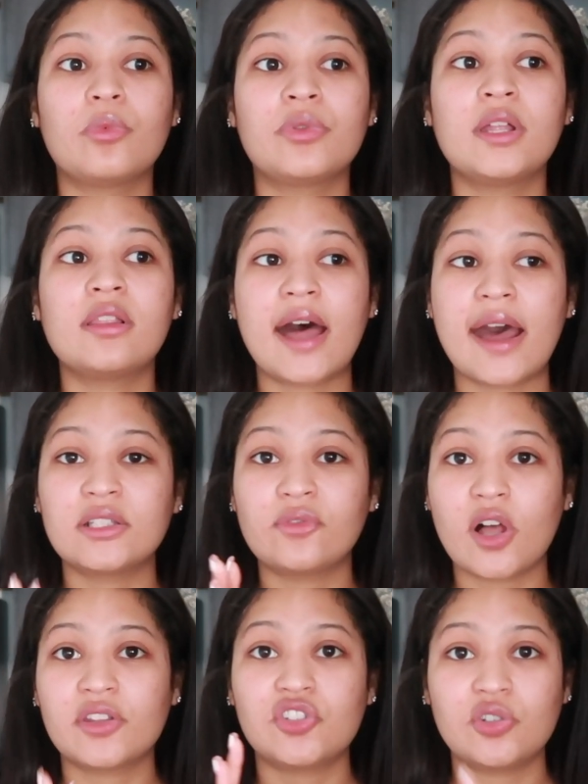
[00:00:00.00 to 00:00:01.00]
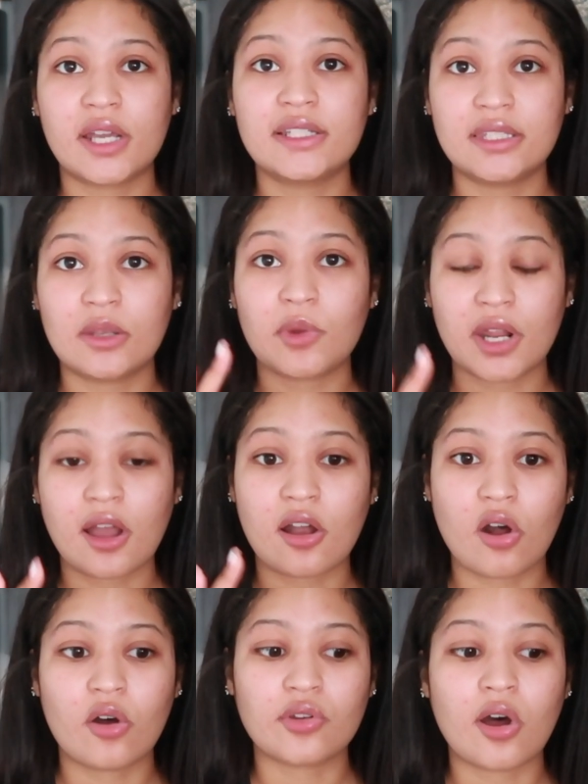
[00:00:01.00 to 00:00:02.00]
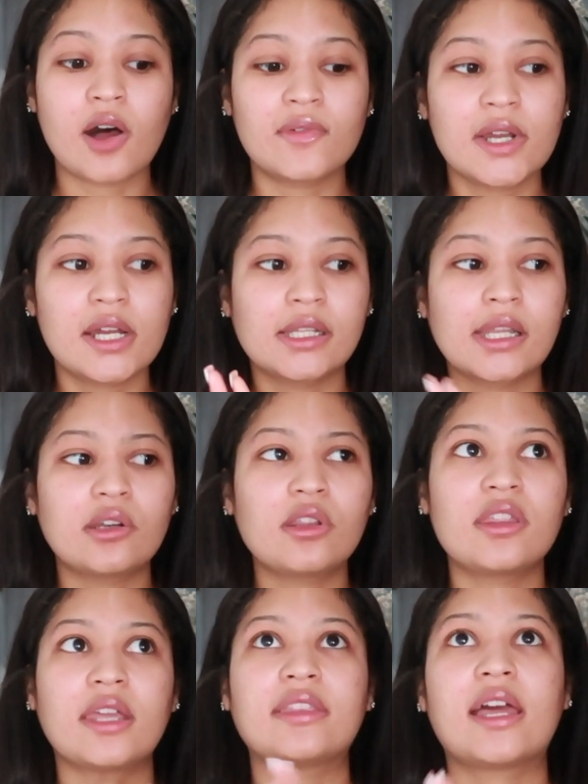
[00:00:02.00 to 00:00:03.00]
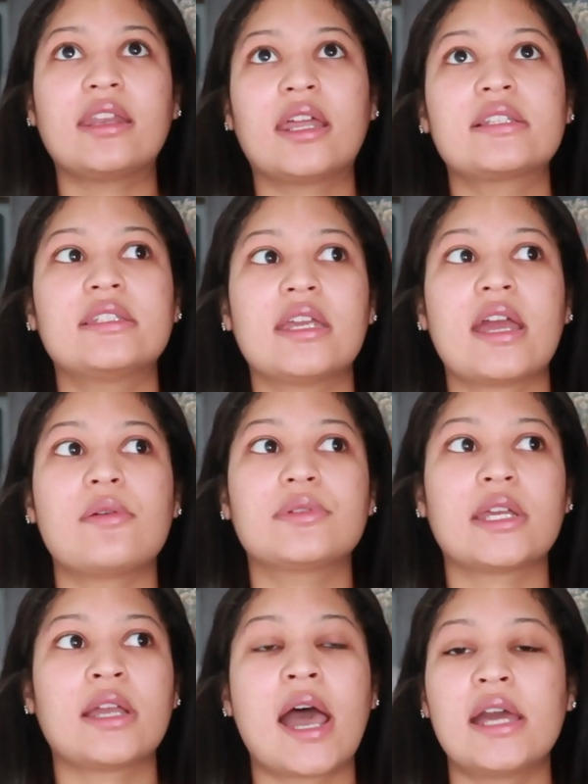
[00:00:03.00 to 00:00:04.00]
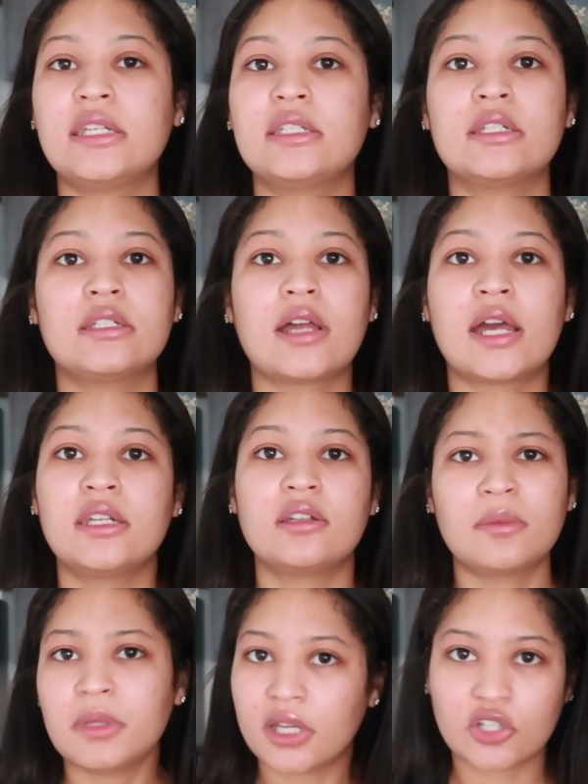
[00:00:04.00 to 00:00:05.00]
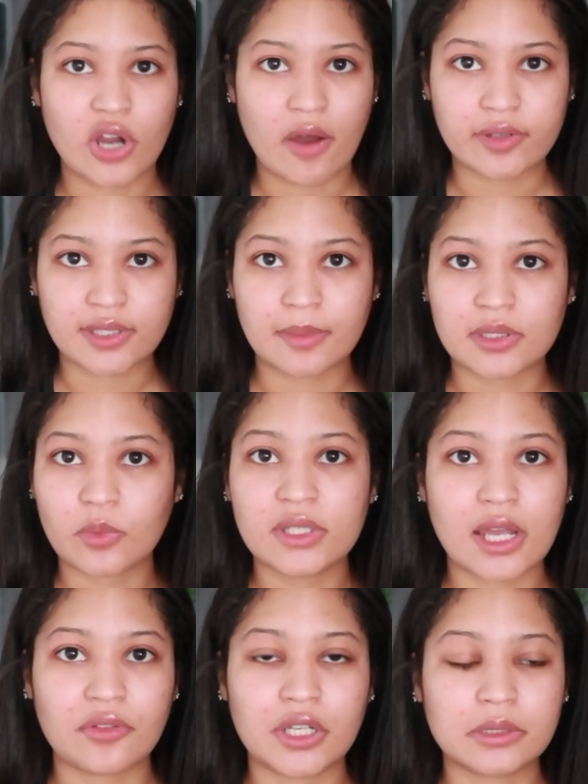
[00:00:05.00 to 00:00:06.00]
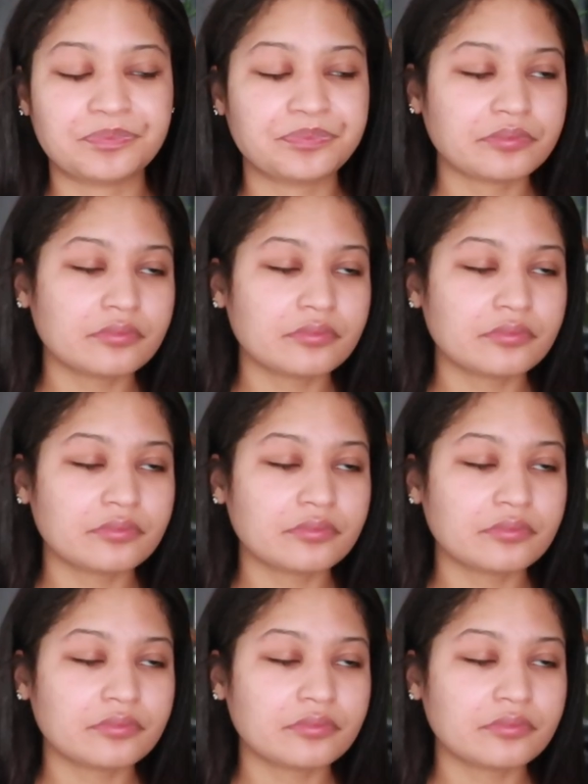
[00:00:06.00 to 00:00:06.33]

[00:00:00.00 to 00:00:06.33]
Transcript: the last vlog that you guys seen when I got called off, literally like that next day, I was like, I need to, I need, let me look at travel assignments. What's out there?